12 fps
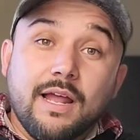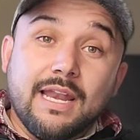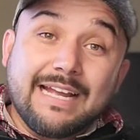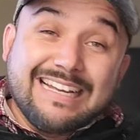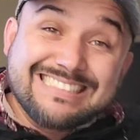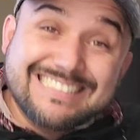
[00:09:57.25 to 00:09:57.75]

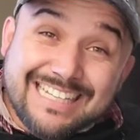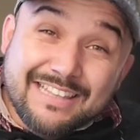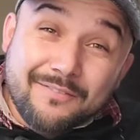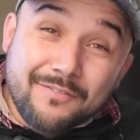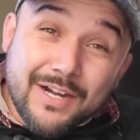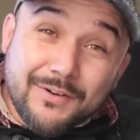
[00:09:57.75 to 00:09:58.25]
Like I said,
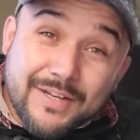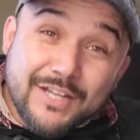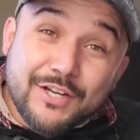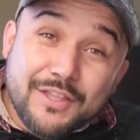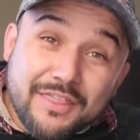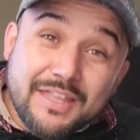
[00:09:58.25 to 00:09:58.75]
the very
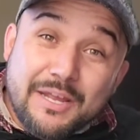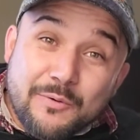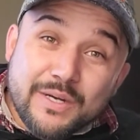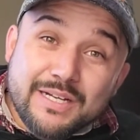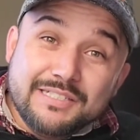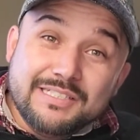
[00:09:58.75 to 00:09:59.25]
good thing
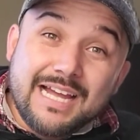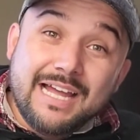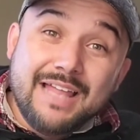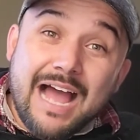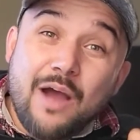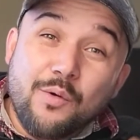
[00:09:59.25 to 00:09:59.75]
was
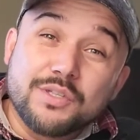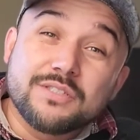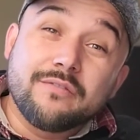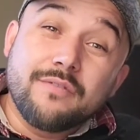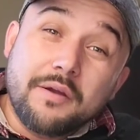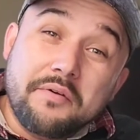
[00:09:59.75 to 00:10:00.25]
I was
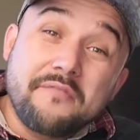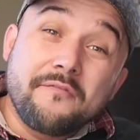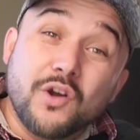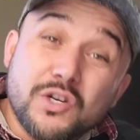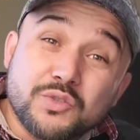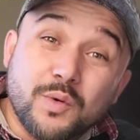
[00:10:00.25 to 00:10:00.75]
the very
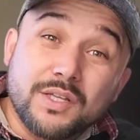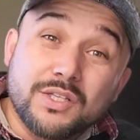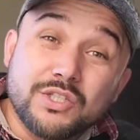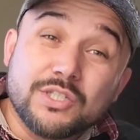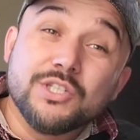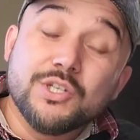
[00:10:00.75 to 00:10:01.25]
first one
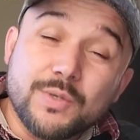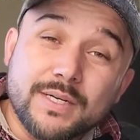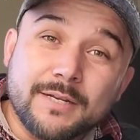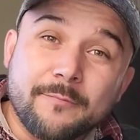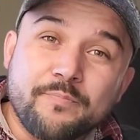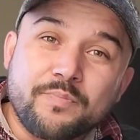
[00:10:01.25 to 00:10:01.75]
to do it.